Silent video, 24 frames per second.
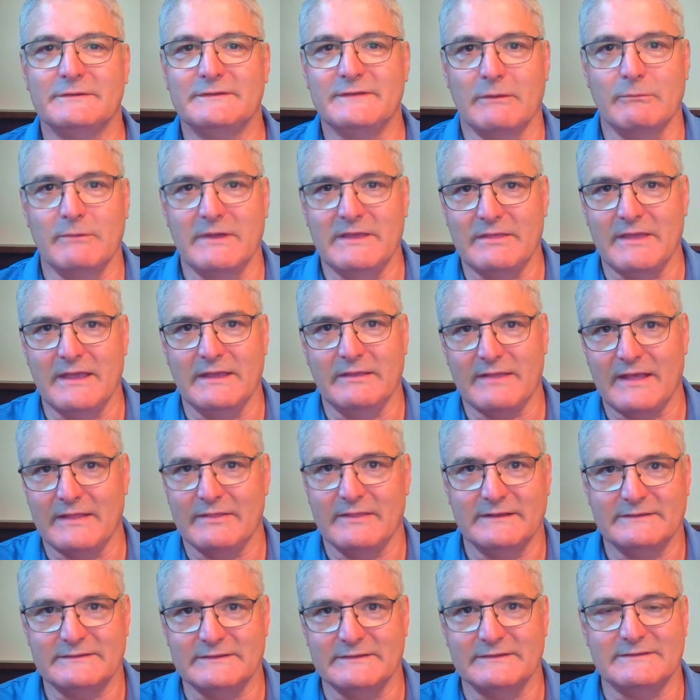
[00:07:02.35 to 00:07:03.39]
So we think that
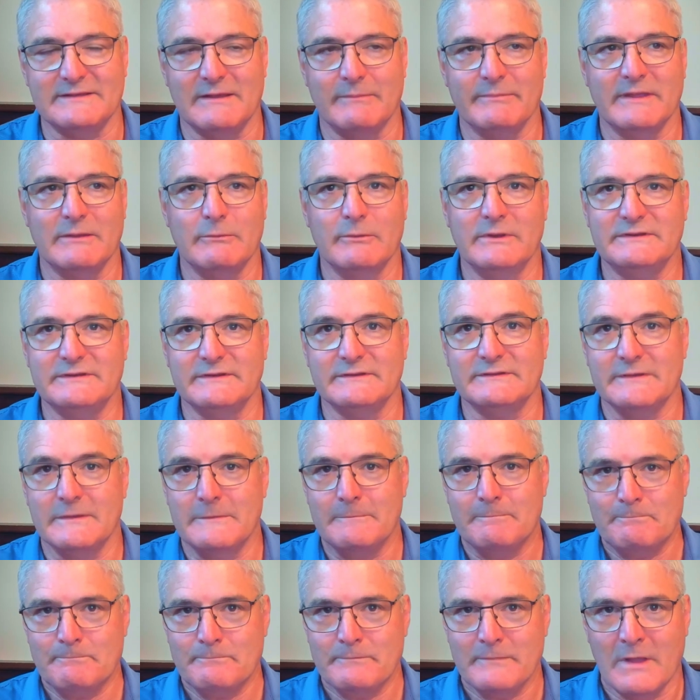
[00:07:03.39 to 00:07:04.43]
this is something which is
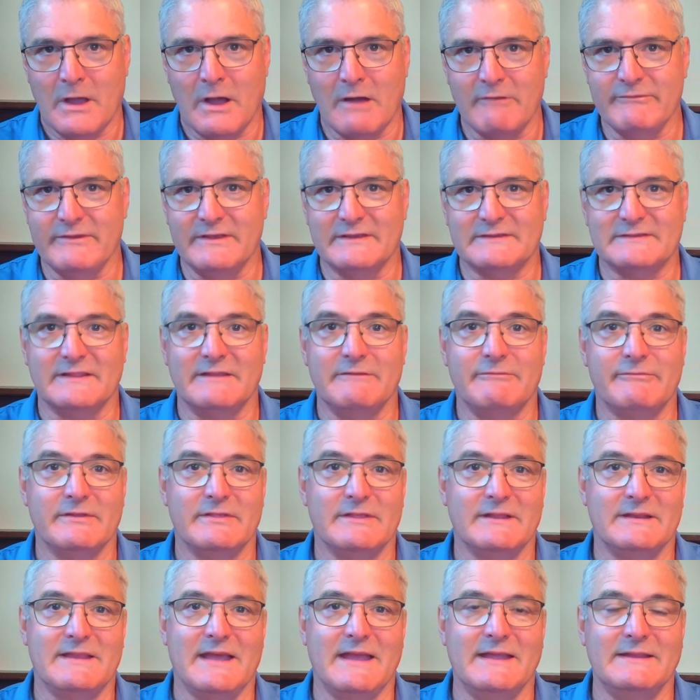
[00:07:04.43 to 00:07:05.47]
obviously for
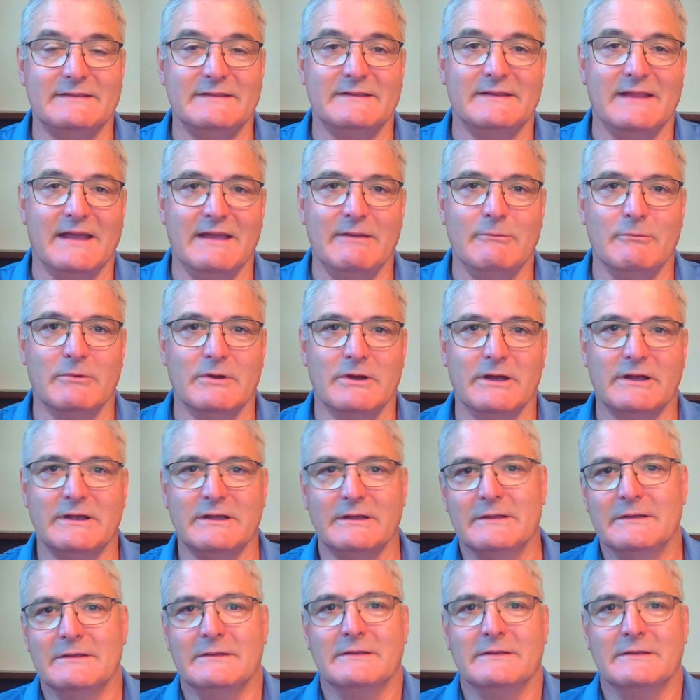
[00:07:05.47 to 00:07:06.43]
the day-to-day work.